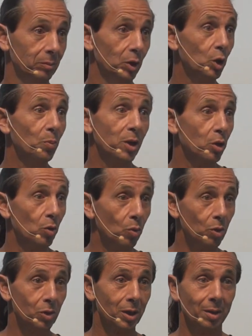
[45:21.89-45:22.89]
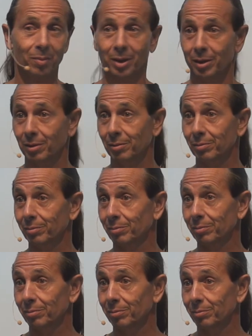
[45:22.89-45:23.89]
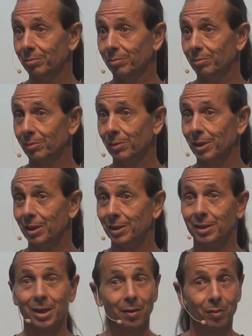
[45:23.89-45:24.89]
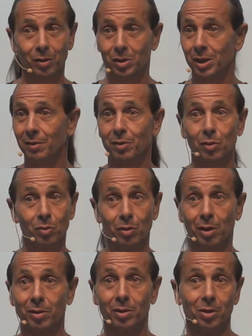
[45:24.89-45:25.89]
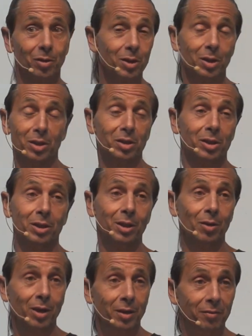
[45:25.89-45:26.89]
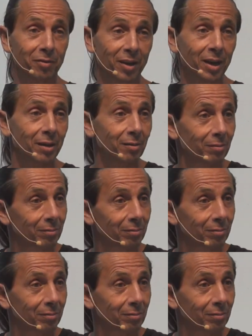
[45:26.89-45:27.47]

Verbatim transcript: You'll be your worst enemy. The devil doesn't have to do nothing. He's just sitting there getting fed.